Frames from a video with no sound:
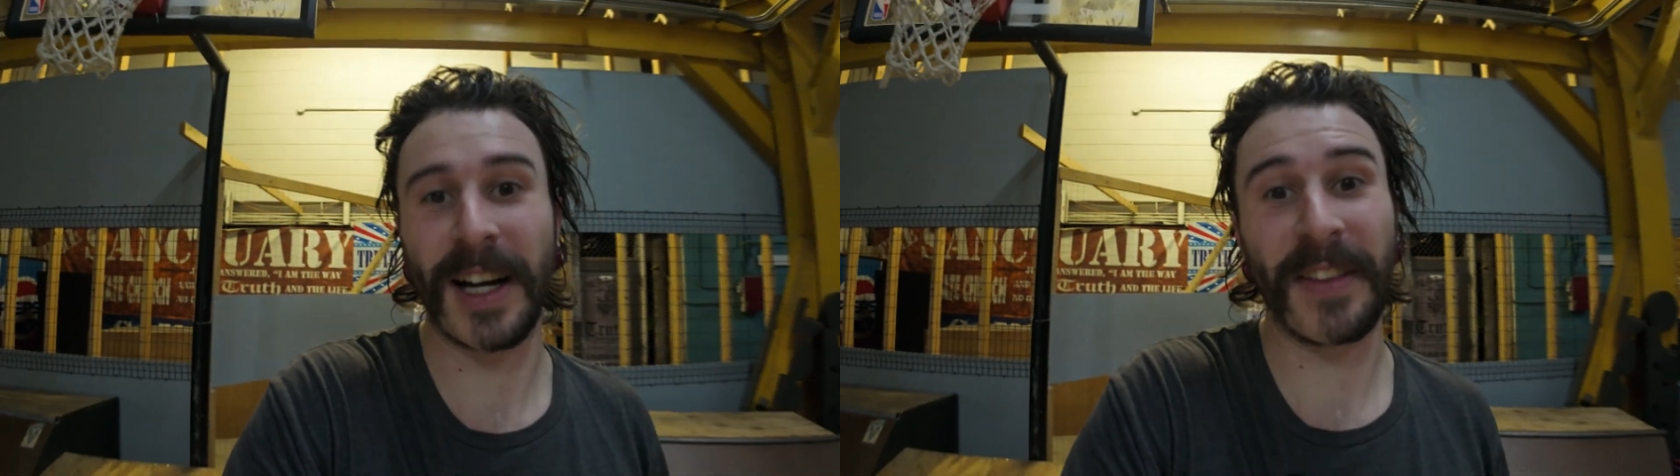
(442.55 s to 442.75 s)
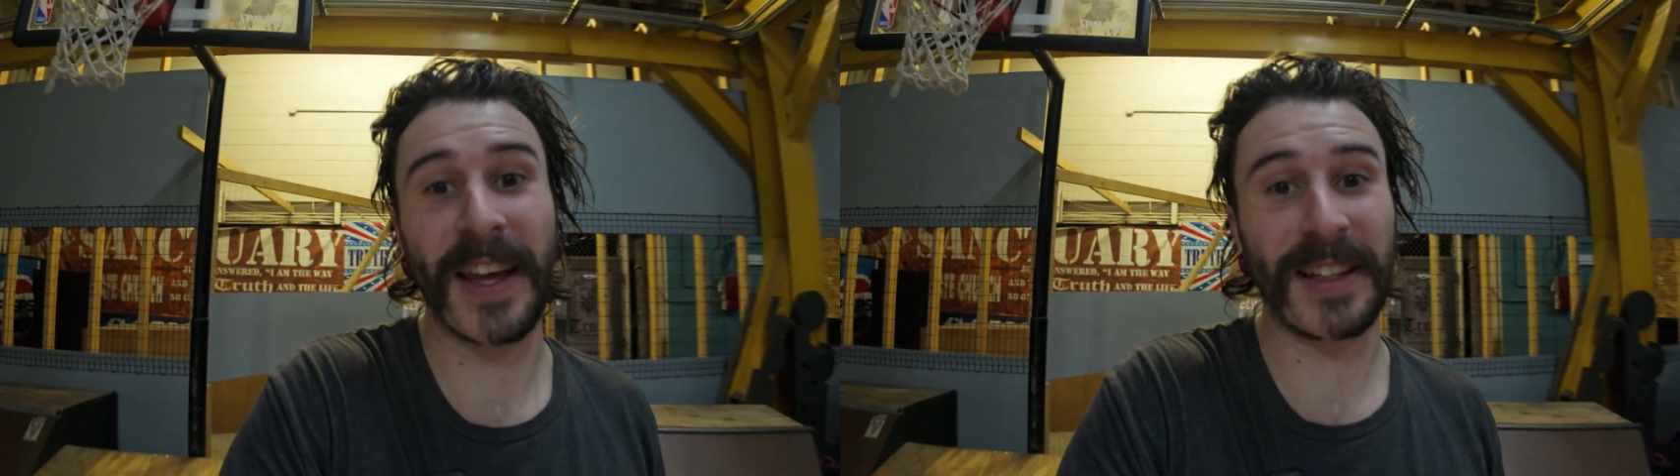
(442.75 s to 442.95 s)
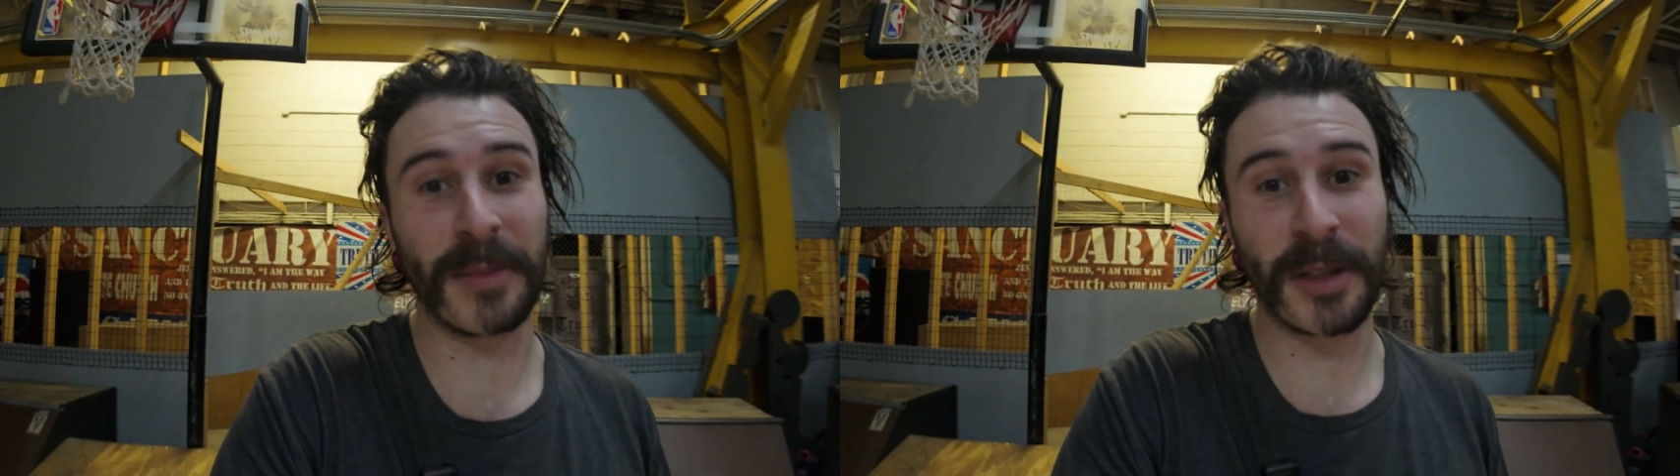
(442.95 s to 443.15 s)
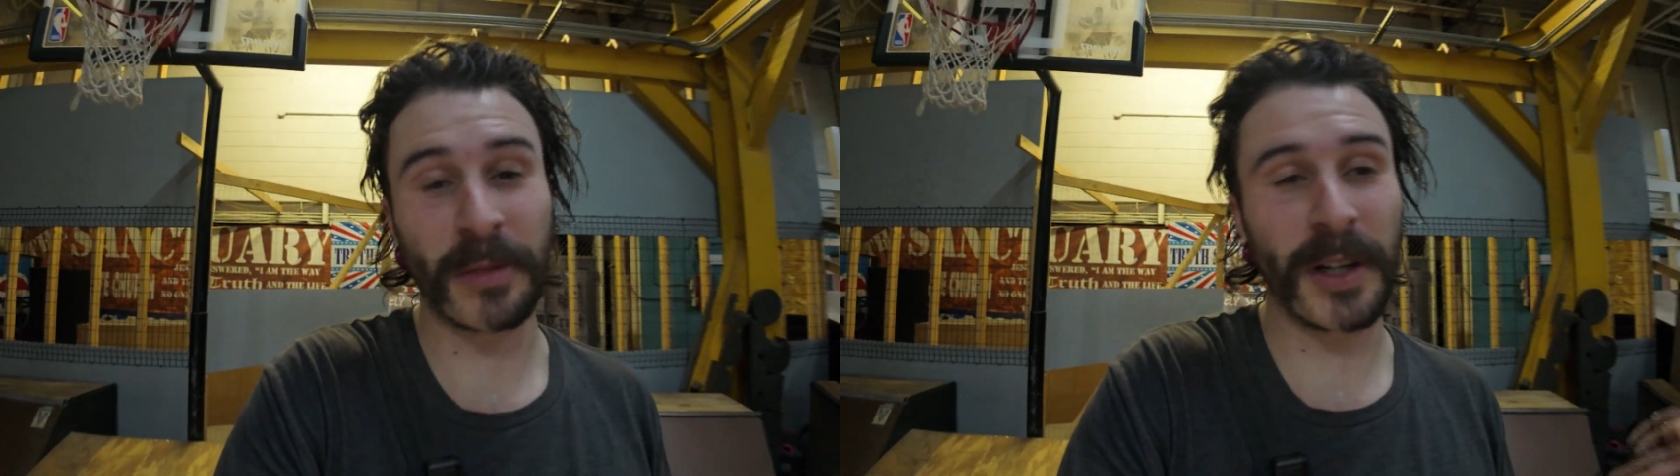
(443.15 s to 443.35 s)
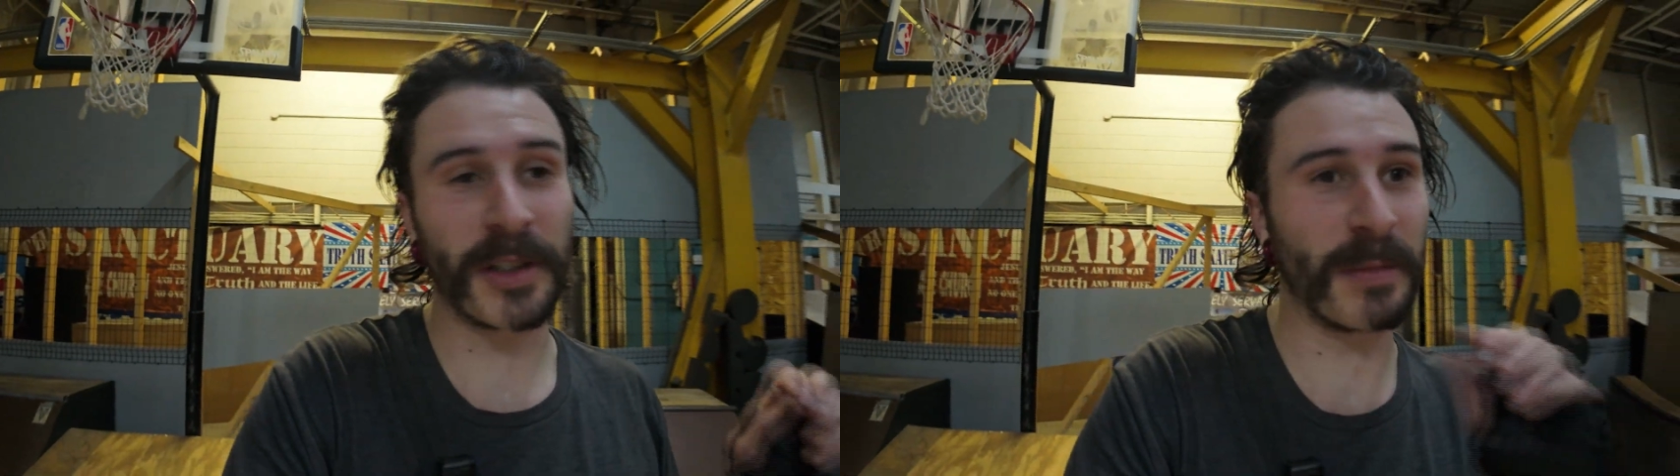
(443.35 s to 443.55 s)
on that limited
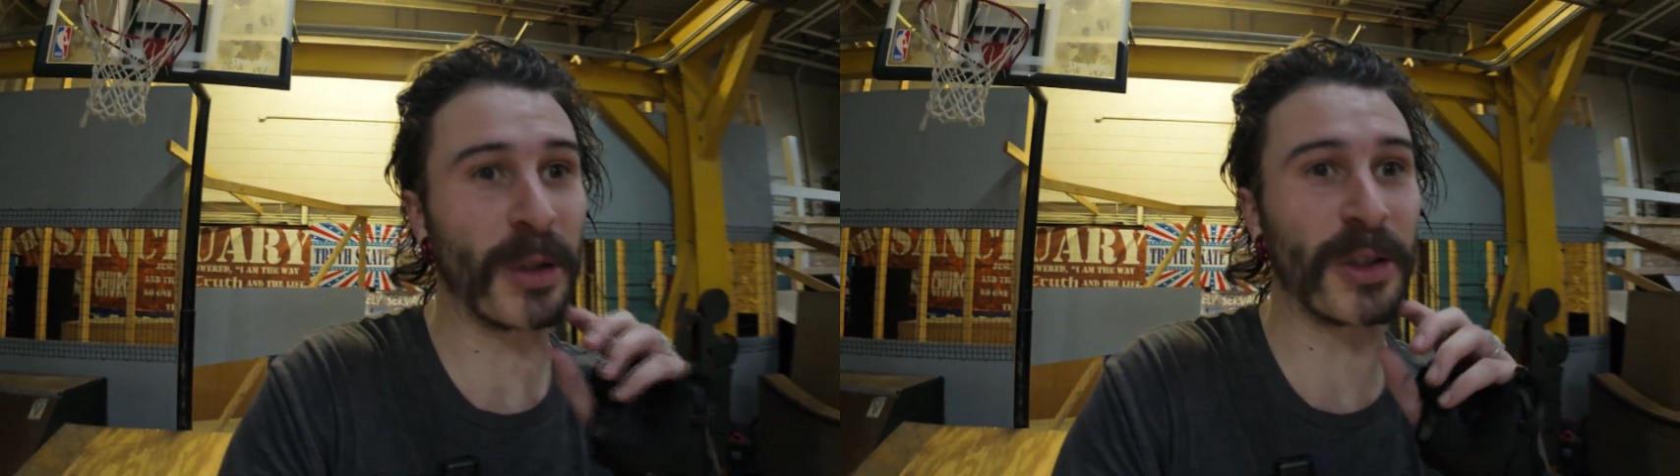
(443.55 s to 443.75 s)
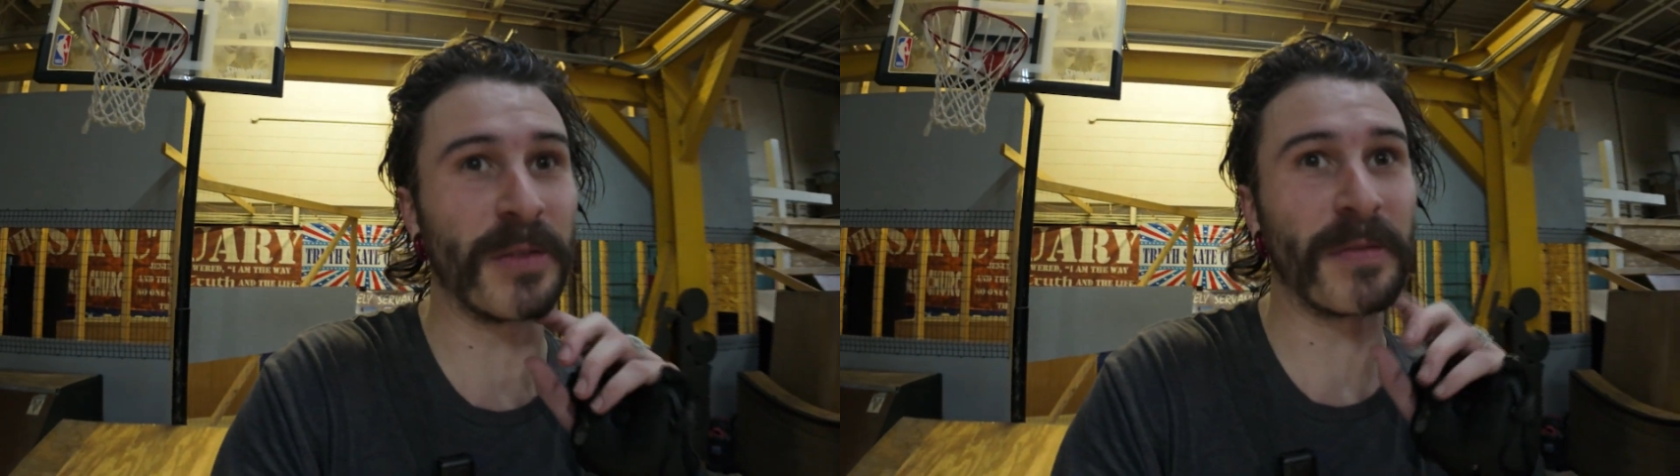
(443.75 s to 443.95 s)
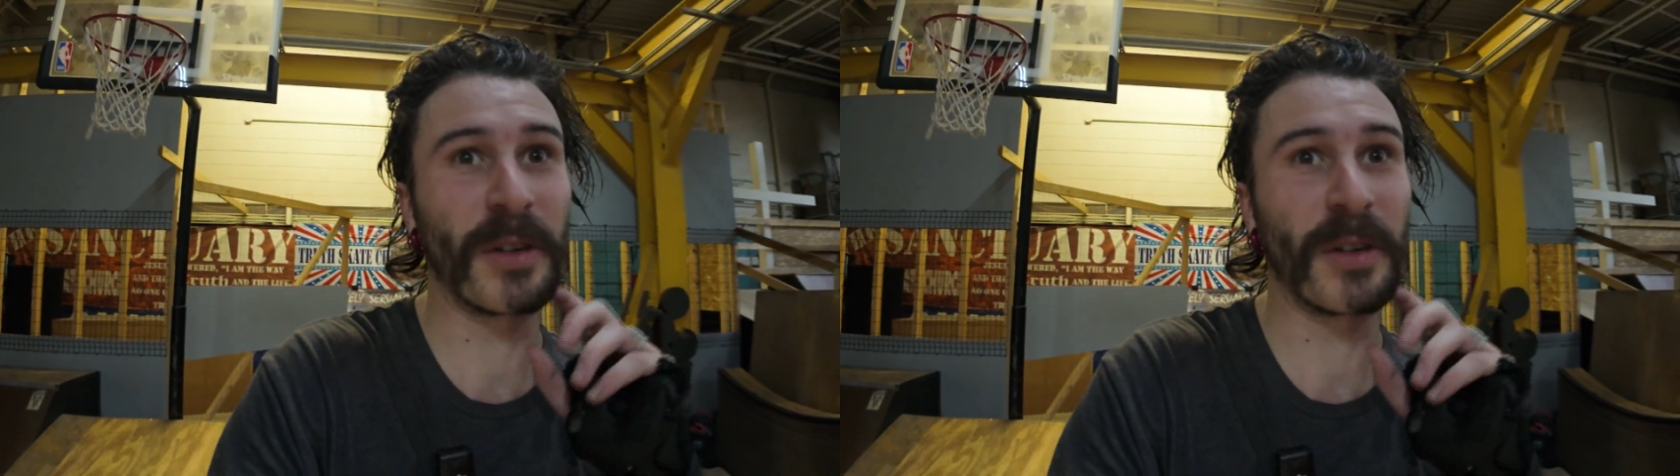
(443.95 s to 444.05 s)
range of motion